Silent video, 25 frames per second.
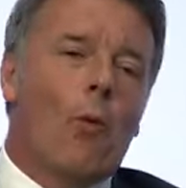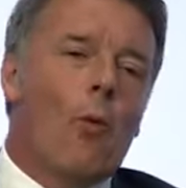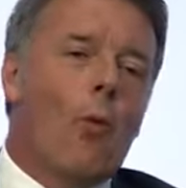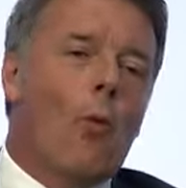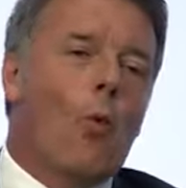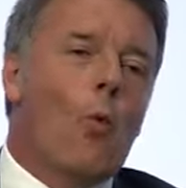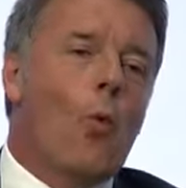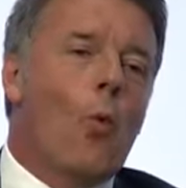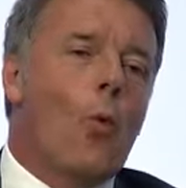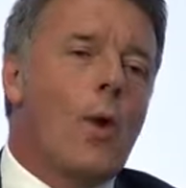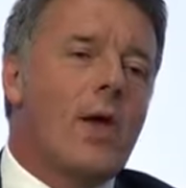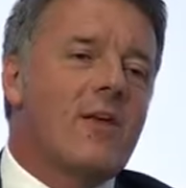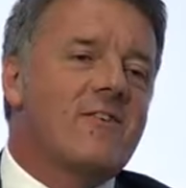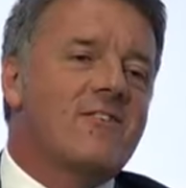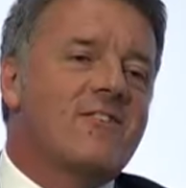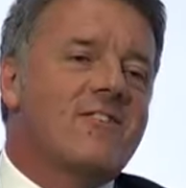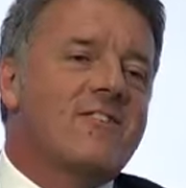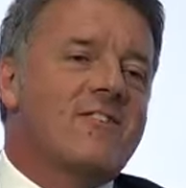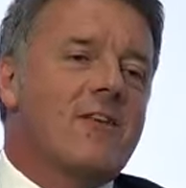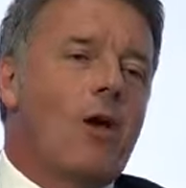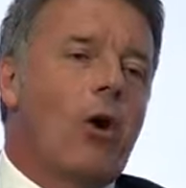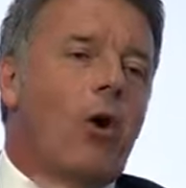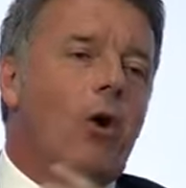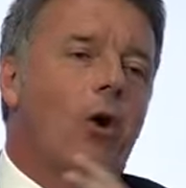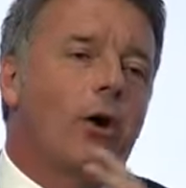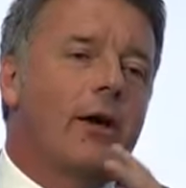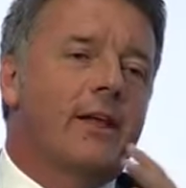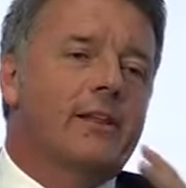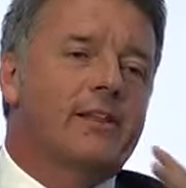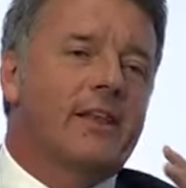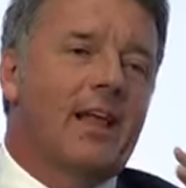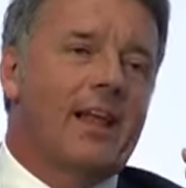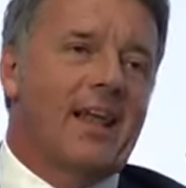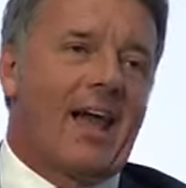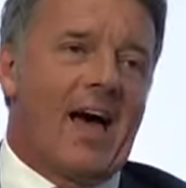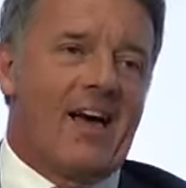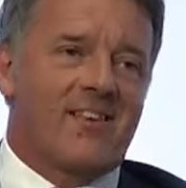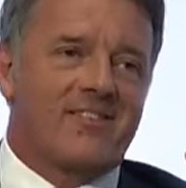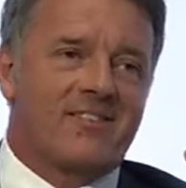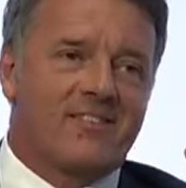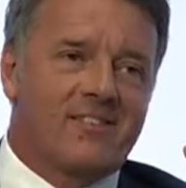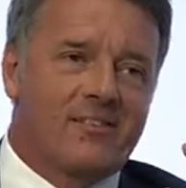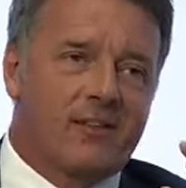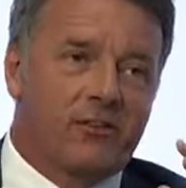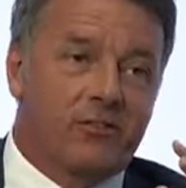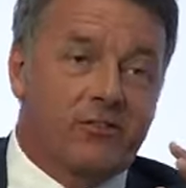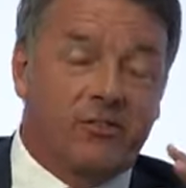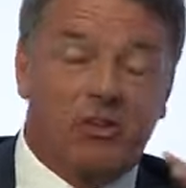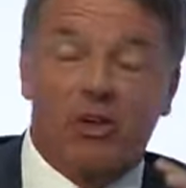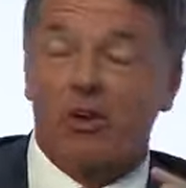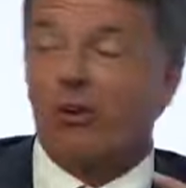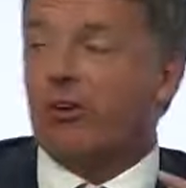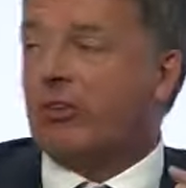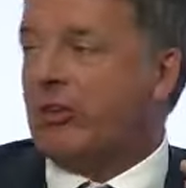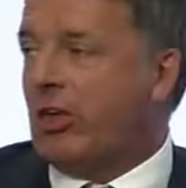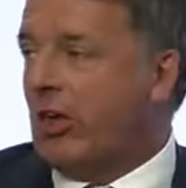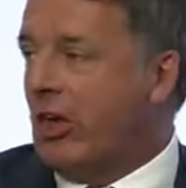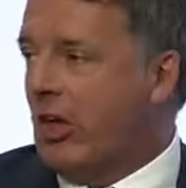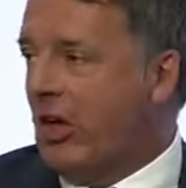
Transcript: we saw in the last 30